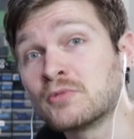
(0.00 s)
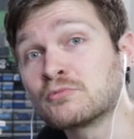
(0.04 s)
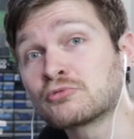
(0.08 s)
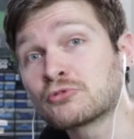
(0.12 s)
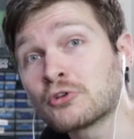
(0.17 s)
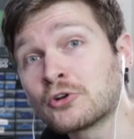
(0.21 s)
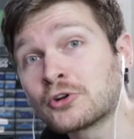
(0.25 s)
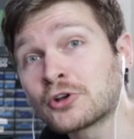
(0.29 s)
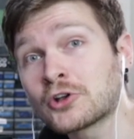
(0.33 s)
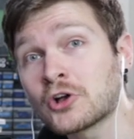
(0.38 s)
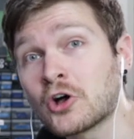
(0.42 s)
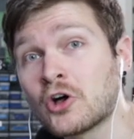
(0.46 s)
and
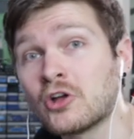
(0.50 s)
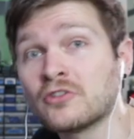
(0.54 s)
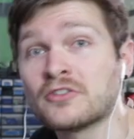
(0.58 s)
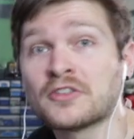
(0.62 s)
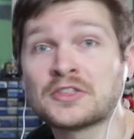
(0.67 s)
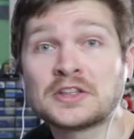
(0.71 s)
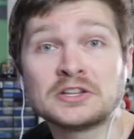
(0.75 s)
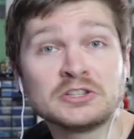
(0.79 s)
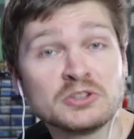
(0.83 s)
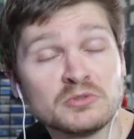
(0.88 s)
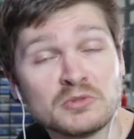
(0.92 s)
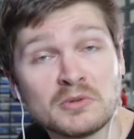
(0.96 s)
protocol
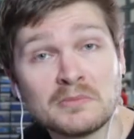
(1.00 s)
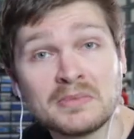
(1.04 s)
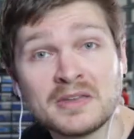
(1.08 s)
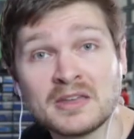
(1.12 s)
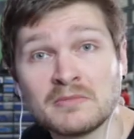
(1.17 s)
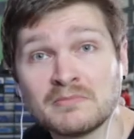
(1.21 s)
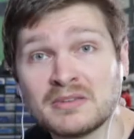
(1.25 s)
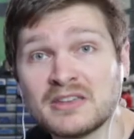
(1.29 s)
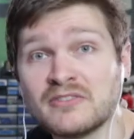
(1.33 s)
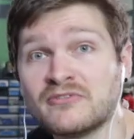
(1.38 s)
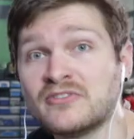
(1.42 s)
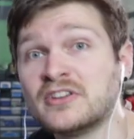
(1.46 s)
that the
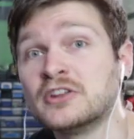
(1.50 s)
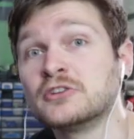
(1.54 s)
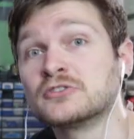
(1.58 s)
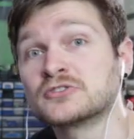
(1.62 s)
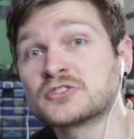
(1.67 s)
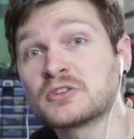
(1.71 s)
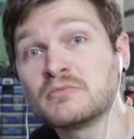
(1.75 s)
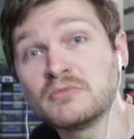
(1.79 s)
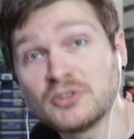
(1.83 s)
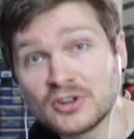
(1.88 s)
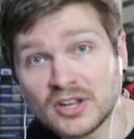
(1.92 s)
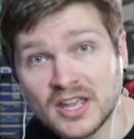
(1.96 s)
LumenPnP
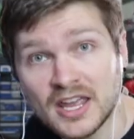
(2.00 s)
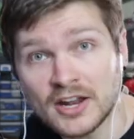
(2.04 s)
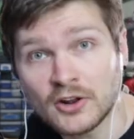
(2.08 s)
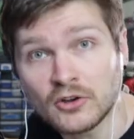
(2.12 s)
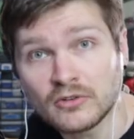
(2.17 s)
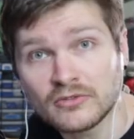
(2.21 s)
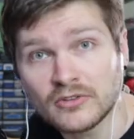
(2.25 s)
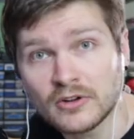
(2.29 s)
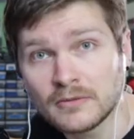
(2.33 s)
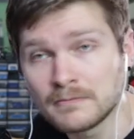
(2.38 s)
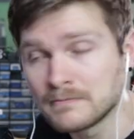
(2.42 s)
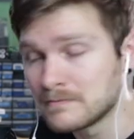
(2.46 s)
feeders communicate
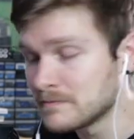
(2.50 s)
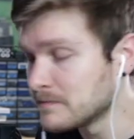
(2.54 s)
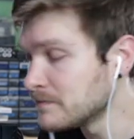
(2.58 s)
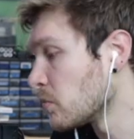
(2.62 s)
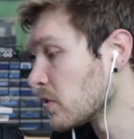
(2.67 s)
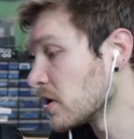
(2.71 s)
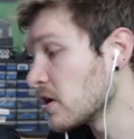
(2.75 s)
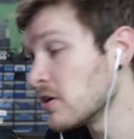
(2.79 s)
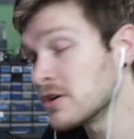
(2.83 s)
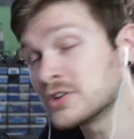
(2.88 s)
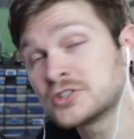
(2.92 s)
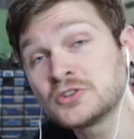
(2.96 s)
over.
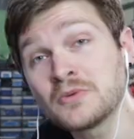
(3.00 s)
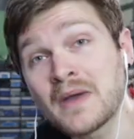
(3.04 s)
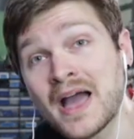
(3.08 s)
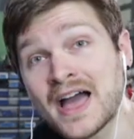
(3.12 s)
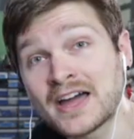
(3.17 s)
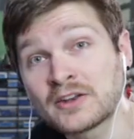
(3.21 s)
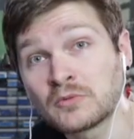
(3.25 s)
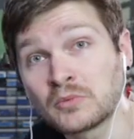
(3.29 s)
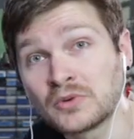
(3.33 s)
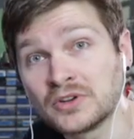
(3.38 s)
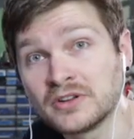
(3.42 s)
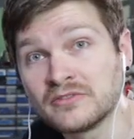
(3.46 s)
We're going to
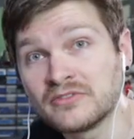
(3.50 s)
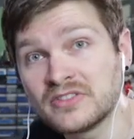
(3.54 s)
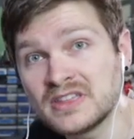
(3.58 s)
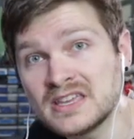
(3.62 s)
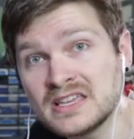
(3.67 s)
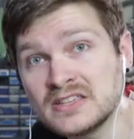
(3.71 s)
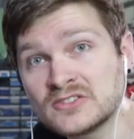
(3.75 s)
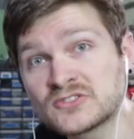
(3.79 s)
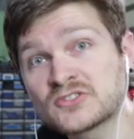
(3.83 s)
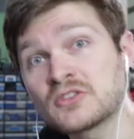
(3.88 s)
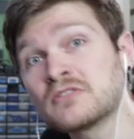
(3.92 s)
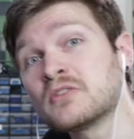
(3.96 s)
add one of
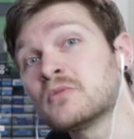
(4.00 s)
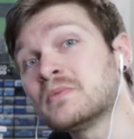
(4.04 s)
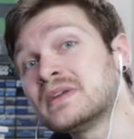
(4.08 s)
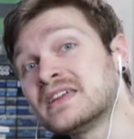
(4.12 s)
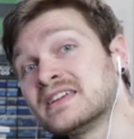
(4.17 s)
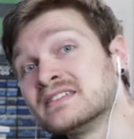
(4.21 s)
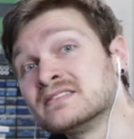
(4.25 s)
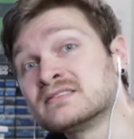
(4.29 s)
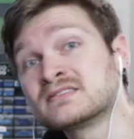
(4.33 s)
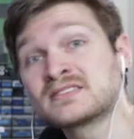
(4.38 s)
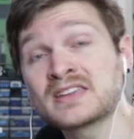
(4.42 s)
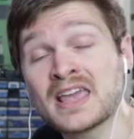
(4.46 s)
these so that we
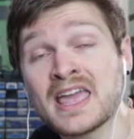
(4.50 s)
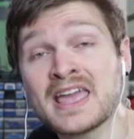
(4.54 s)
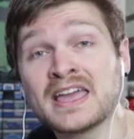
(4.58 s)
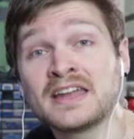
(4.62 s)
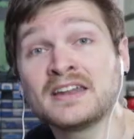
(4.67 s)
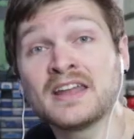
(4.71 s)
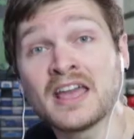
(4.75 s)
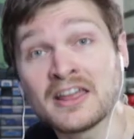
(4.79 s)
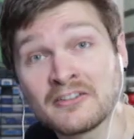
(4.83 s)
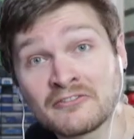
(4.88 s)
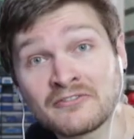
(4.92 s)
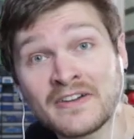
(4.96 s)
can
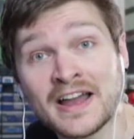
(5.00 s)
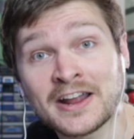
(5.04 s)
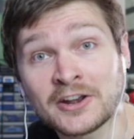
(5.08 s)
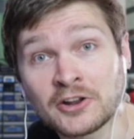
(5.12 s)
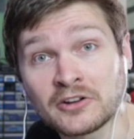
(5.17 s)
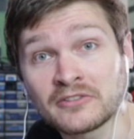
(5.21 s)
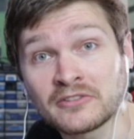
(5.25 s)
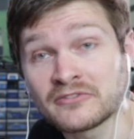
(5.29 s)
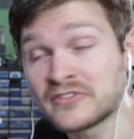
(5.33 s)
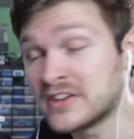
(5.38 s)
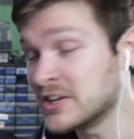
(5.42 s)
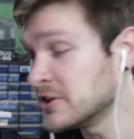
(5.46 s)
scan and
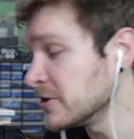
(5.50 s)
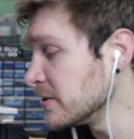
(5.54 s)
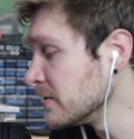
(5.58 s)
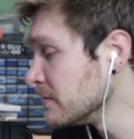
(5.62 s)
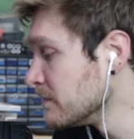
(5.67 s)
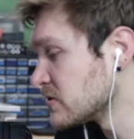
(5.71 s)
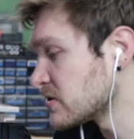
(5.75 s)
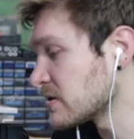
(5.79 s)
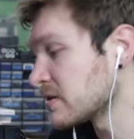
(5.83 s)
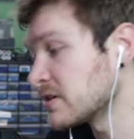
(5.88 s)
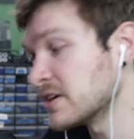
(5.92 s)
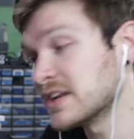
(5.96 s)
find our feeder.
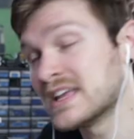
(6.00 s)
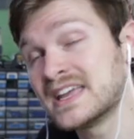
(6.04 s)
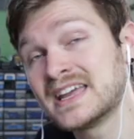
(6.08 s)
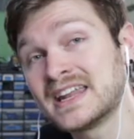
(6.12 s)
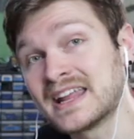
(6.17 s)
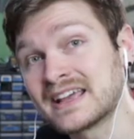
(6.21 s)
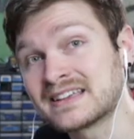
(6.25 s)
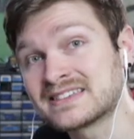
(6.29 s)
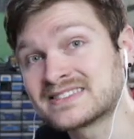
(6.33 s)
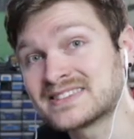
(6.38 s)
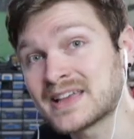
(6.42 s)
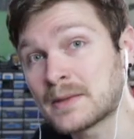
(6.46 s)
So I'm going to
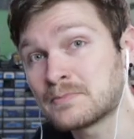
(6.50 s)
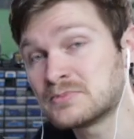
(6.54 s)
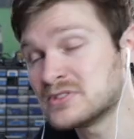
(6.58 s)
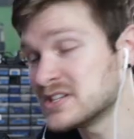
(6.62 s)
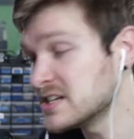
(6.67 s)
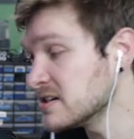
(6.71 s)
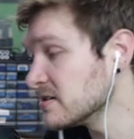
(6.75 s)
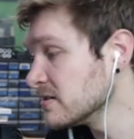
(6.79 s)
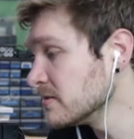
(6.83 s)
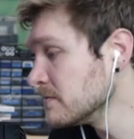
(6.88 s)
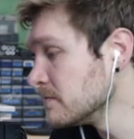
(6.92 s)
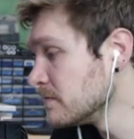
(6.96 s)
hit accept
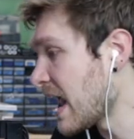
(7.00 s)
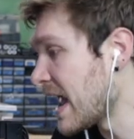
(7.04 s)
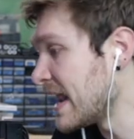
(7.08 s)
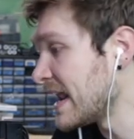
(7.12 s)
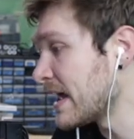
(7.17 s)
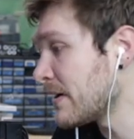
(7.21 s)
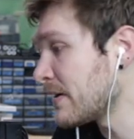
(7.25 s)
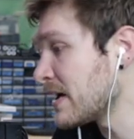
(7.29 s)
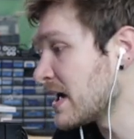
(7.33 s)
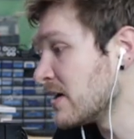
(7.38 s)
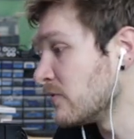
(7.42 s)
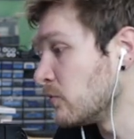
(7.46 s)
here, and
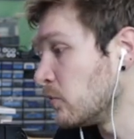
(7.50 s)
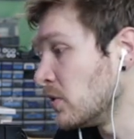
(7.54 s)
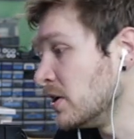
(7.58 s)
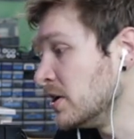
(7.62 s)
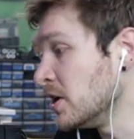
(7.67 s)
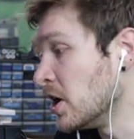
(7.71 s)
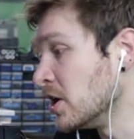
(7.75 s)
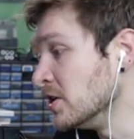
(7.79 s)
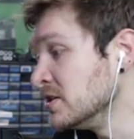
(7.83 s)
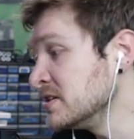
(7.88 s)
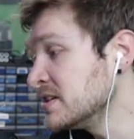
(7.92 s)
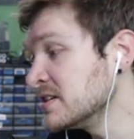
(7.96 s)
now I have one
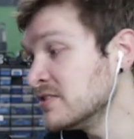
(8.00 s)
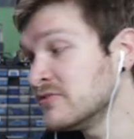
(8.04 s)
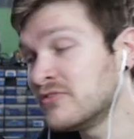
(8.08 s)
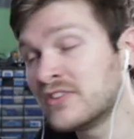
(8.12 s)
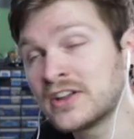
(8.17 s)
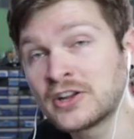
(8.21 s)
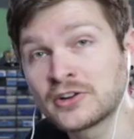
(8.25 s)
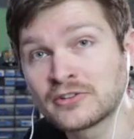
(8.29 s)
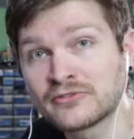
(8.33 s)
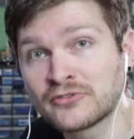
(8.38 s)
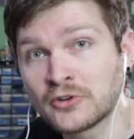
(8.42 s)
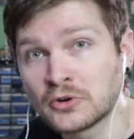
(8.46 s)

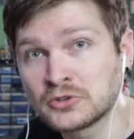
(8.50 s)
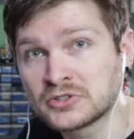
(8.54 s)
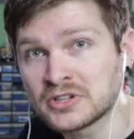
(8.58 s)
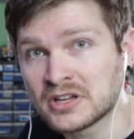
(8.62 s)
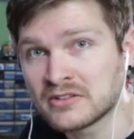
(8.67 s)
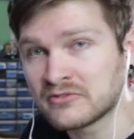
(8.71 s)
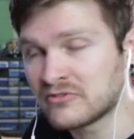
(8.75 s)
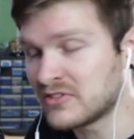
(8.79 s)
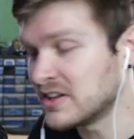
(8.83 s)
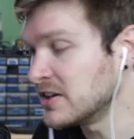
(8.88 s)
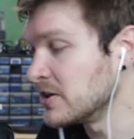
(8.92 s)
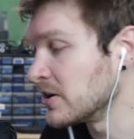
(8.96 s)
unconfigured
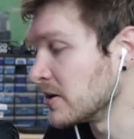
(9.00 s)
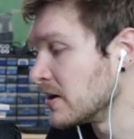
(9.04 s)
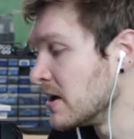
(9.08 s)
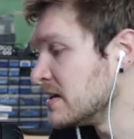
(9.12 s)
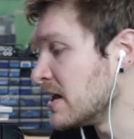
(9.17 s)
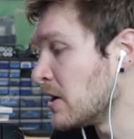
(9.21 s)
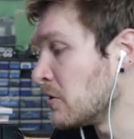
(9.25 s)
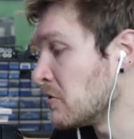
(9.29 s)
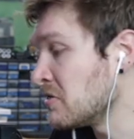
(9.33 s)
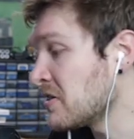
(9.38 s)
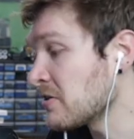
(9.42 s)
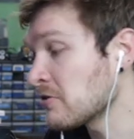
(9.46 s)
photon feeder.
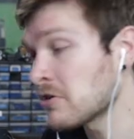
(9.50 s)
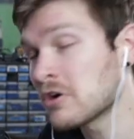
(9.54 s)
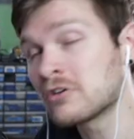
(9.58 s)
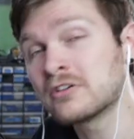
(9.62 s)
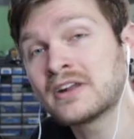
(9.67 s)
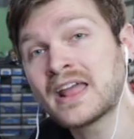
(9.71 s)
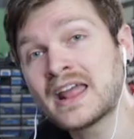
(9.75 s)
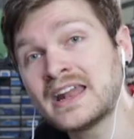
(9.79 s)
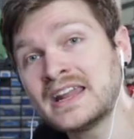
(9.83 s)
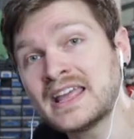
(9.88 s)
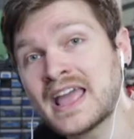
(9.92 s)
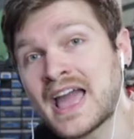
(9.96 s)
Now there
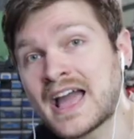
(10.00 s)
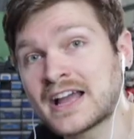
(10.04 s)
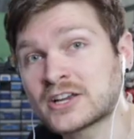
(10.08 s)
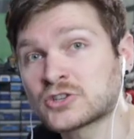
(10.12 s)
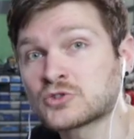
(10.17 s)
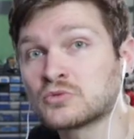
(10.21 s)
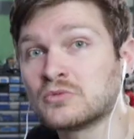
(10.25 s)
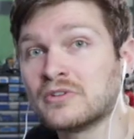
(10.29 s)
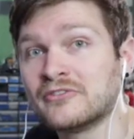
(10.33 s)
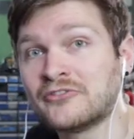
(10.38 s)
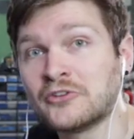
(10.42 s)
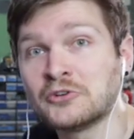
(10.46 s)
aren't any
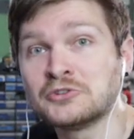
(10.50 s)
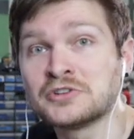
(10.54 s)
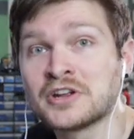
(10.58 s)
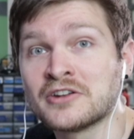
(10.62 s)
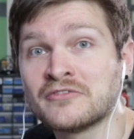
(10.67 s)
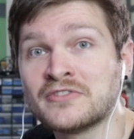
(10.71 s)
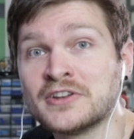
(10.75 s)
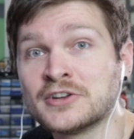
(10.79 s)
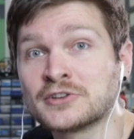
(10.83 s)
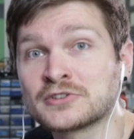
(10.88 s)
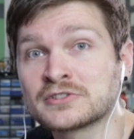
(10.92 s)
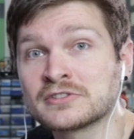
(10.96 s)
actual
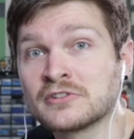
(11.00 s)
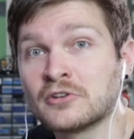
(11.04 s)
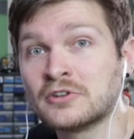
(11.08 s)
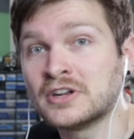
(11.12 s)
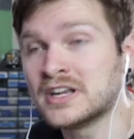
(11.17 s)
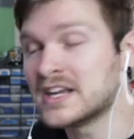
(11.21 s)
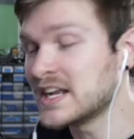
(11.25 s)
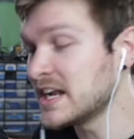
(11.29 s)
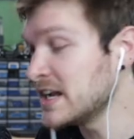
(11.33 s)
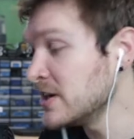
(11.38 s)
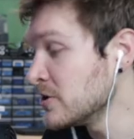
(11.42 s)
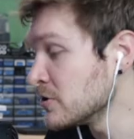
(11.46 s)
photon feeders
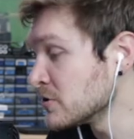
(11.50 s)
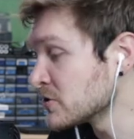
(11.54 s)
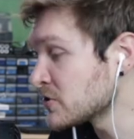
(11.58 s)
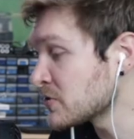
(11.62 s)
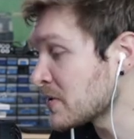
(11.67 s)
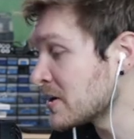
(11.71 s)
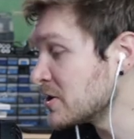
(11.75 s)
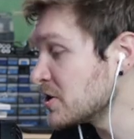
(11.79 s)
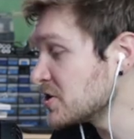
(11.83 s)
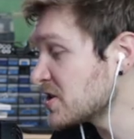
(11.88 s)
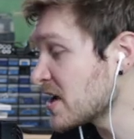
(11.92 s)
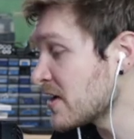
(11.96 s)
loaded in here,
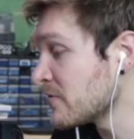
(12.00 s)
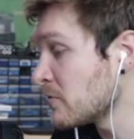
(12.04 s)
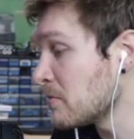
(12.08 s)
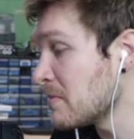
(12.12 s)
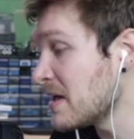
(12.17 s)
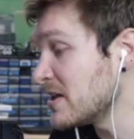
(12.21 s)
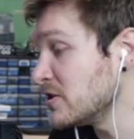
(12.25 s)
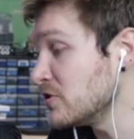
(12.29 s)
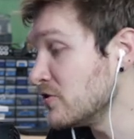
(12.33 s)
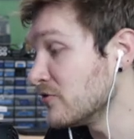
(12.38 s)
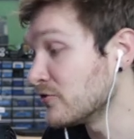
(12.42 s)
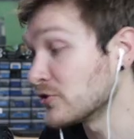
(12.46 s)
so I just have a
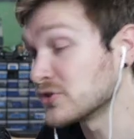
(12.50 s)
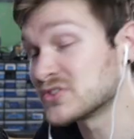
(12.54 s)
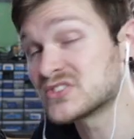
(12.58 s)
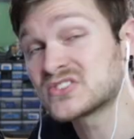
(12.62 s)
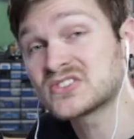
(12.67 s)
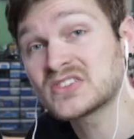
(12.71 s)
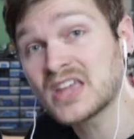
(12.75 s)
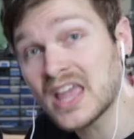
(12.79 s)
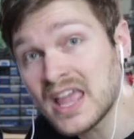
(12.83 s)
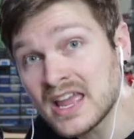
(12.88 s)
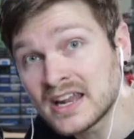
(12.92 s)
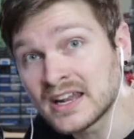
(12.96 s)
menu for
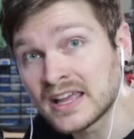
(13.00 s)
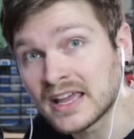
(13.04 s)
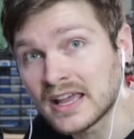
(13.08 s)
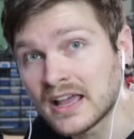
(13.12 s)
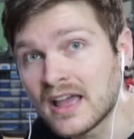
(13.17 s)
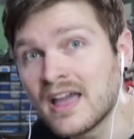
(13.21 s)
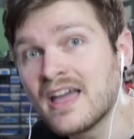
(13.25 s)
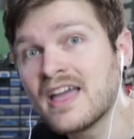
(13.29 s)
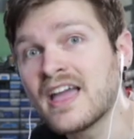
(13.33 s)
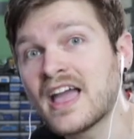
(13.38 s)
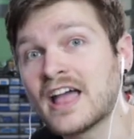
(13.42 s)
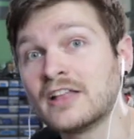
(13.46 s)

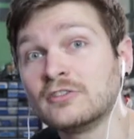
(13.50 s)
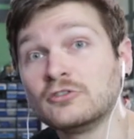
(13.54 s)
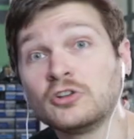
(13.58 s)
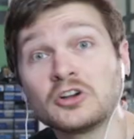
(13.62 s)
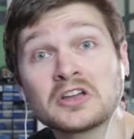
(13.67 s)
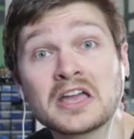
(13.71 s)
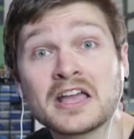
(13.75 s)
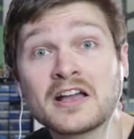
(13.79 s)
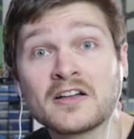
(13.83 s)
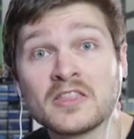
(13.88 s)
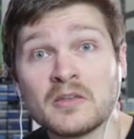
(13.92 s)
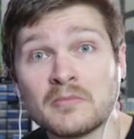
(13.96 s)
scanning and
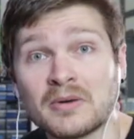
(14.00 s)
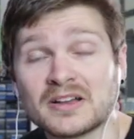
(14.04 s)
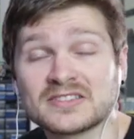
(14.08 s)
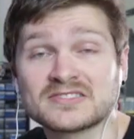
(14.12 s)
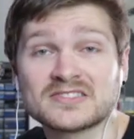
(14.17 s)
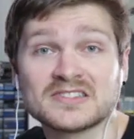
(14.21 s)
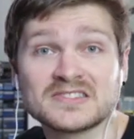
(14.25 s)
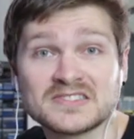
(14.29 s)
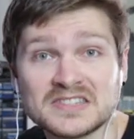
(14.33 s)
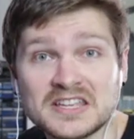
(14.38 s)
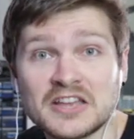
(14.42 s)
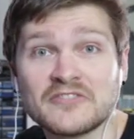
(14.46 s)
looking on the bus
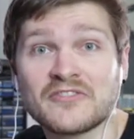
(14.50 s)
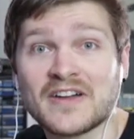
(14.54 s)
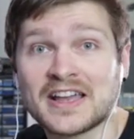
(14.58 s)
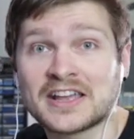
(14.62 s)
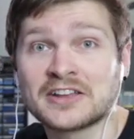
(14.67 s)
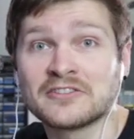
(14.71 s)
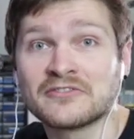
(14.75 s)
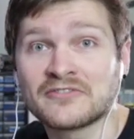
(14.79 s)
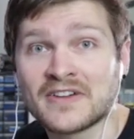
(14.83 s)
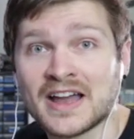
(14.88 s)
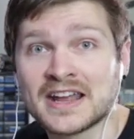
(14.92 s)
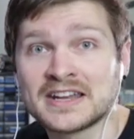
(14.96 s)
to see if I
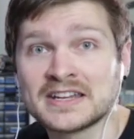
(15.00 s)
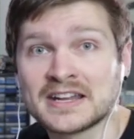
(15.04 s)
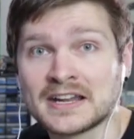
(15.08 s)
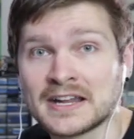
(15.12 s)
can find